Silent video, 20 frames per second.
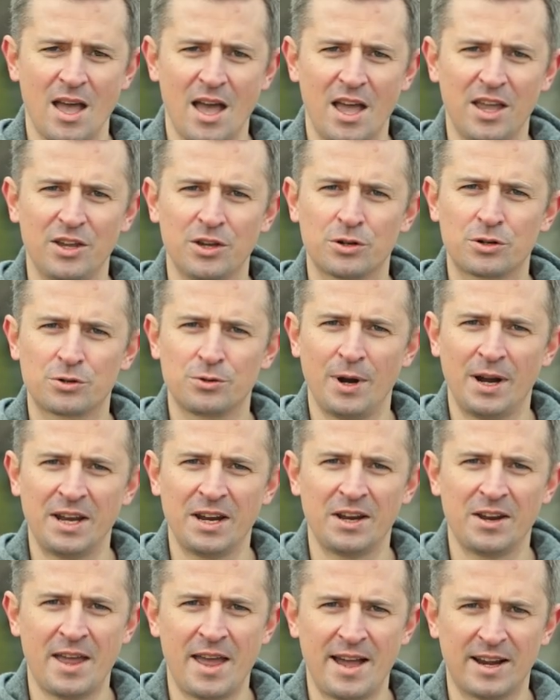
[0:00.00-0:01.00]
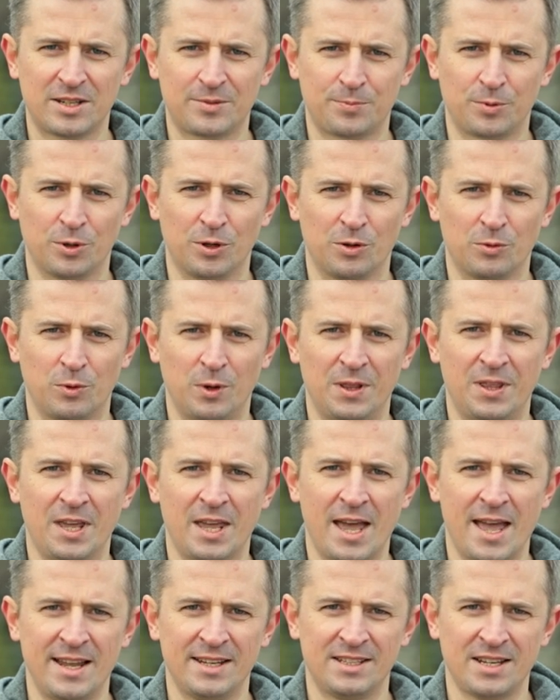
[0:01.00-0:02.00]
A Ukrainian expert with
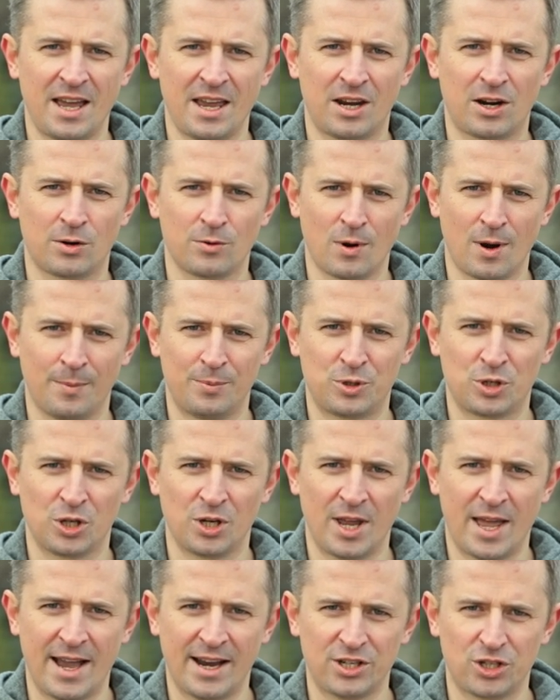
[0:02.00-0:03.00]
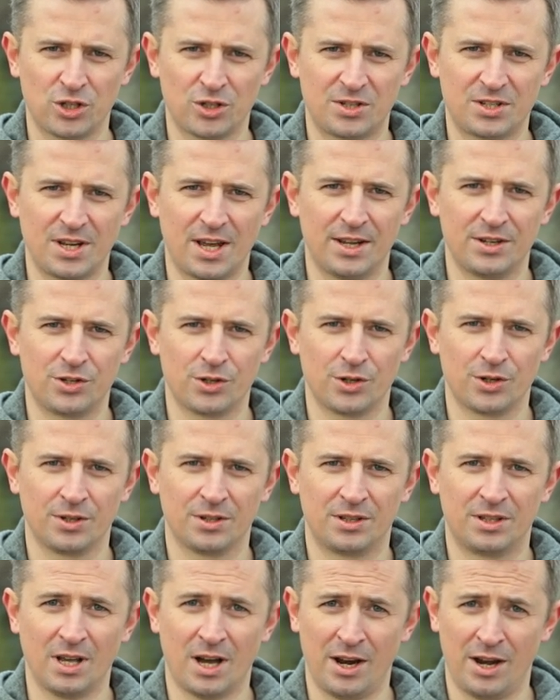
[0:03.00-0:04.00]
the Anti-Corruption Action Center,
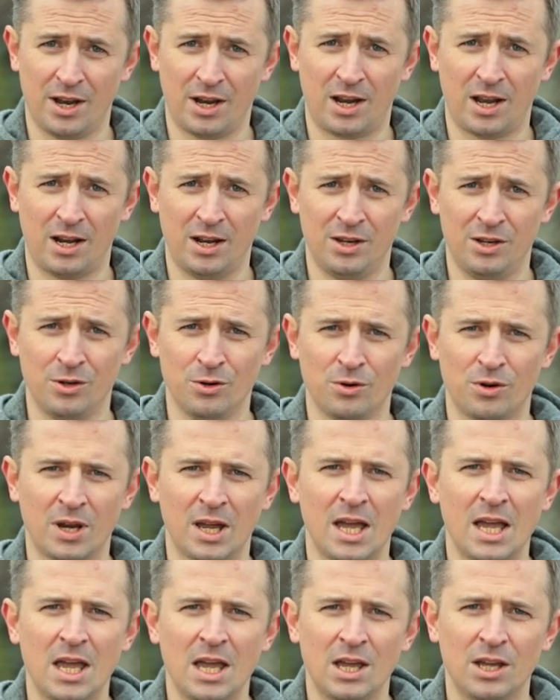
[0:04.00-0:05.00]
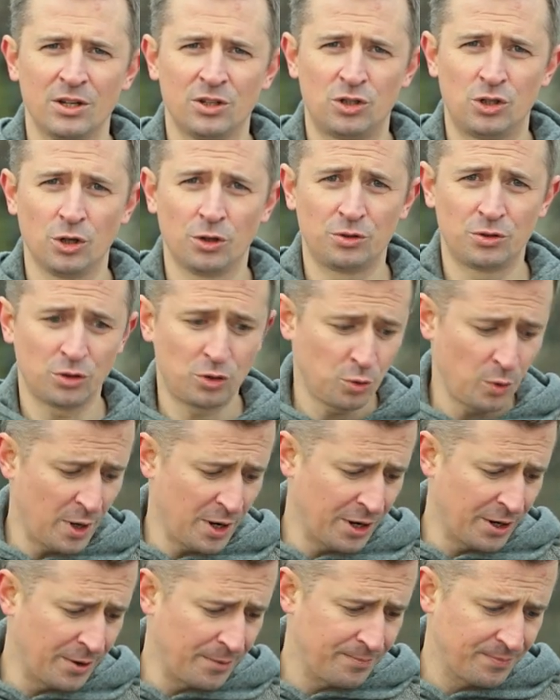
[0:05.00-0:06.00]
Daria Kalinyuk, took to
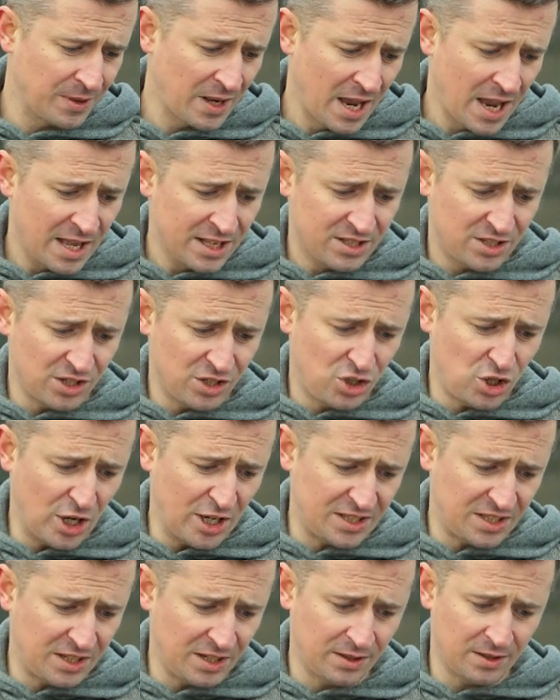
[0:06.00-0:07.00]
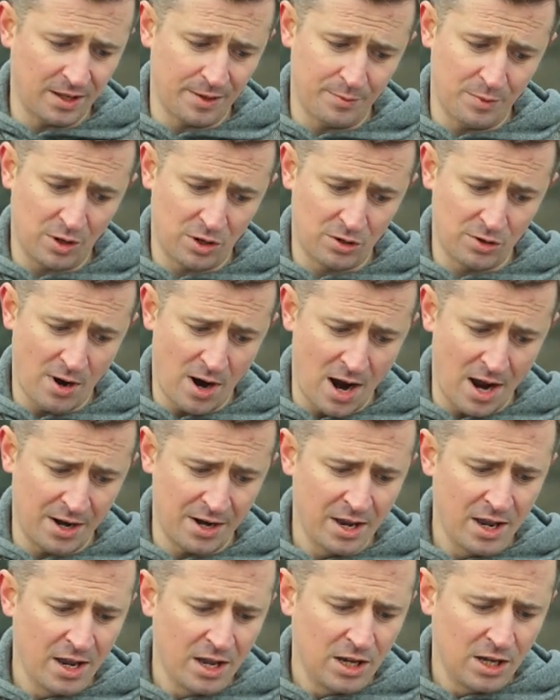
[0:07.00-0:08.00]
Twitter, suggesting that
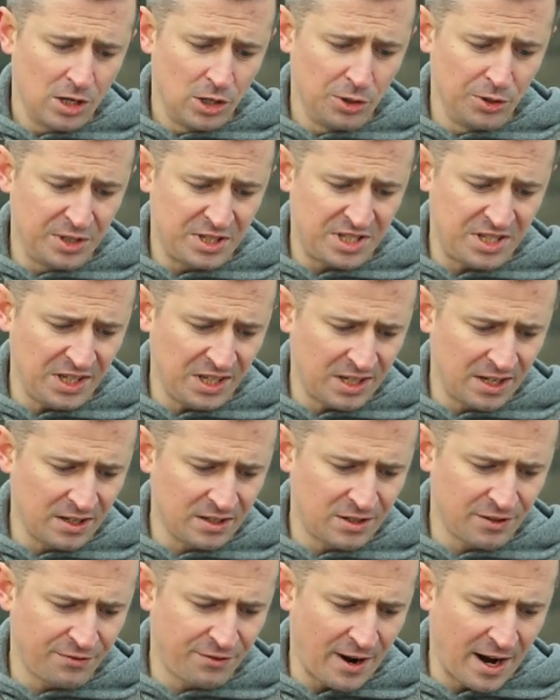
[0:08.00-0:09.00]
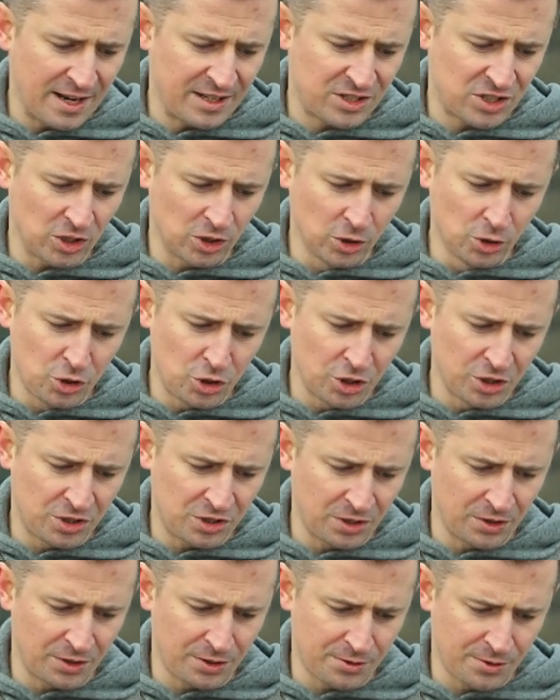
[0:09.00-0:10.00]
Macron, who is seeking to find solutions
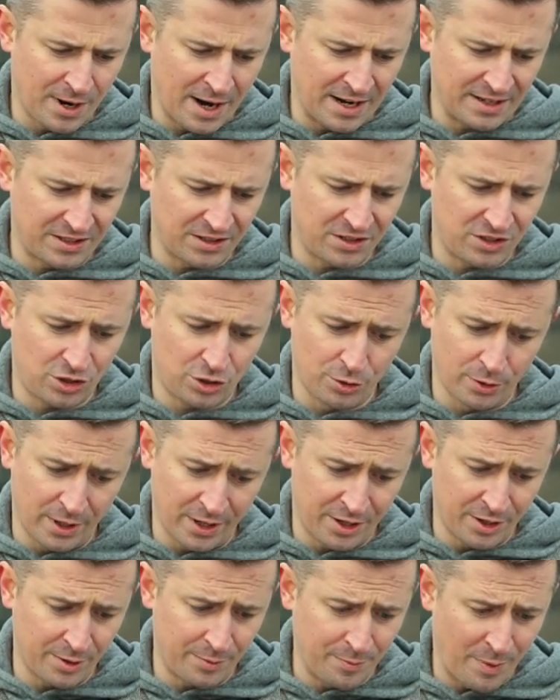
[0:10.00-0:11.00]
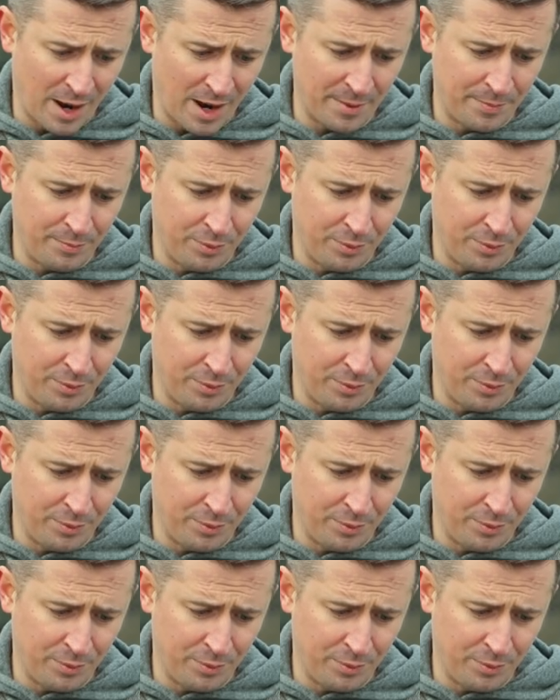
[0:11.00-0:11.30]
to the crisis triggered by